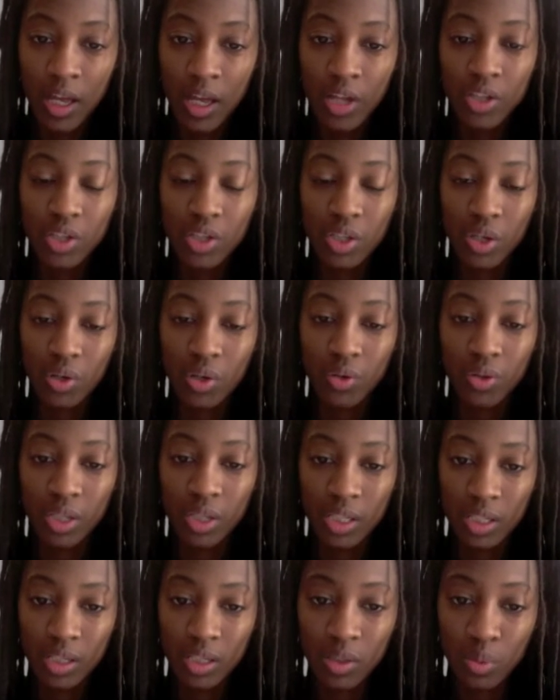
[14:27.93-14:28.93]
So
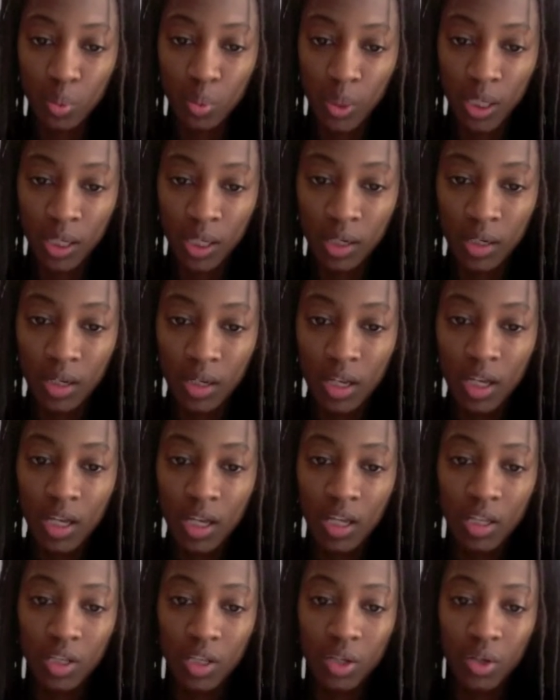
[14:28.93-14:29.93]
this is when
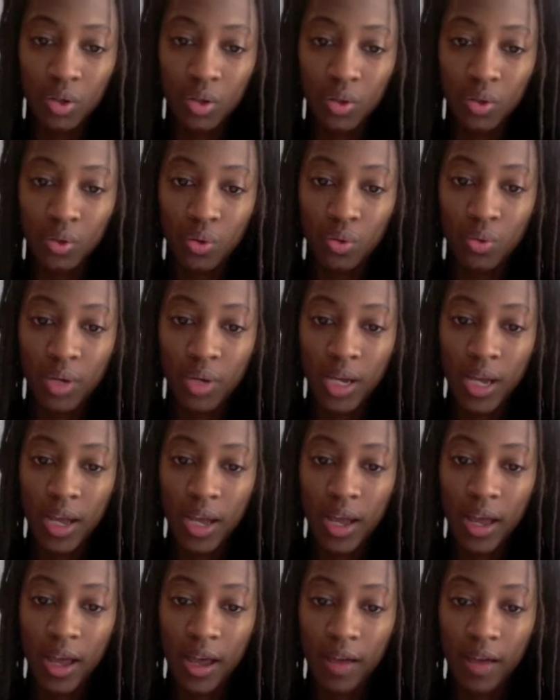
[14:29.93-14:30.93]
you
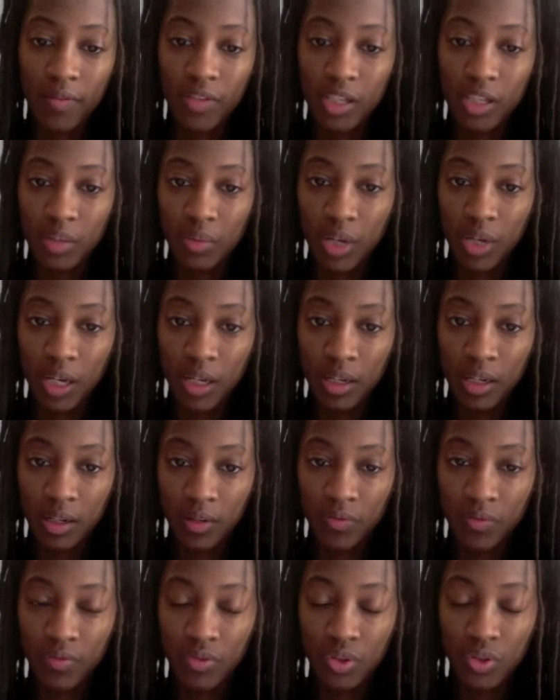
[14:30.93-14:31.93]
have some kind
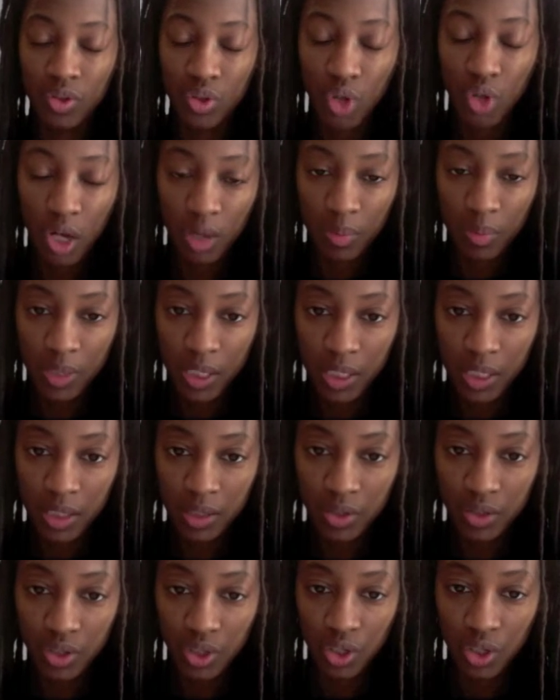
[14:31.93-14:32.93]
of
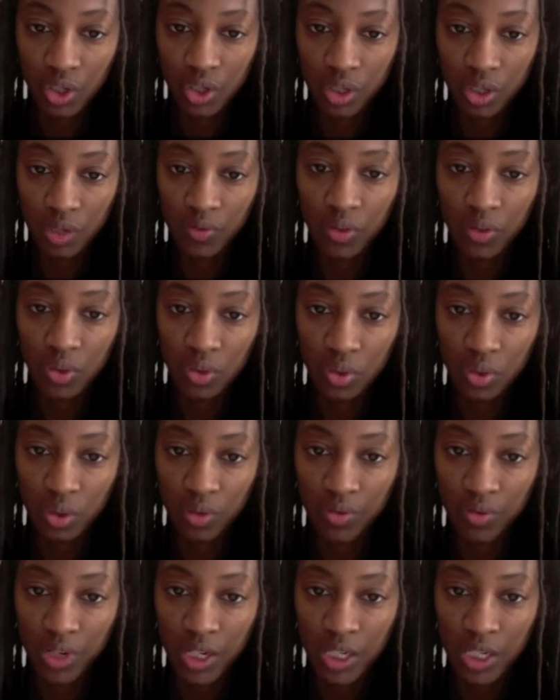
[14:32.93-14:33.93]
trauma to your cervical
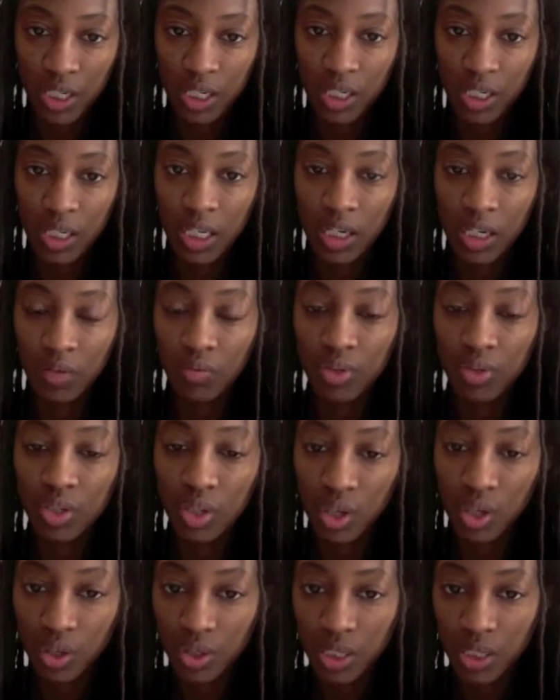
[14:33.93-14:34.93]
cord region and it
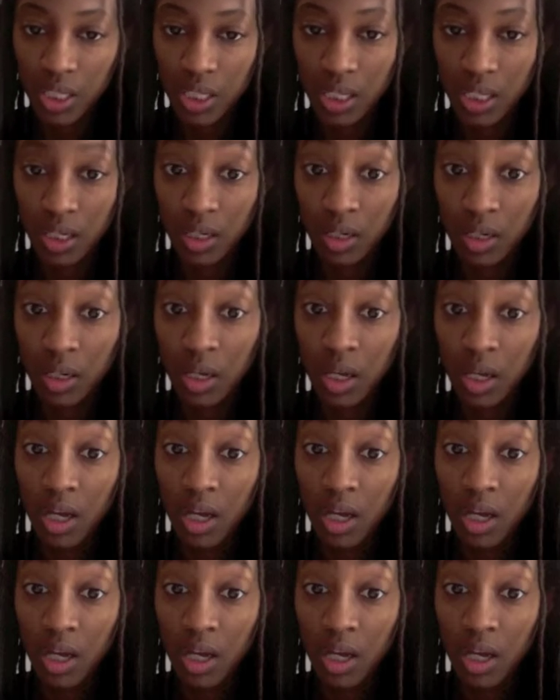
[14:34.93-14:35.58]
results in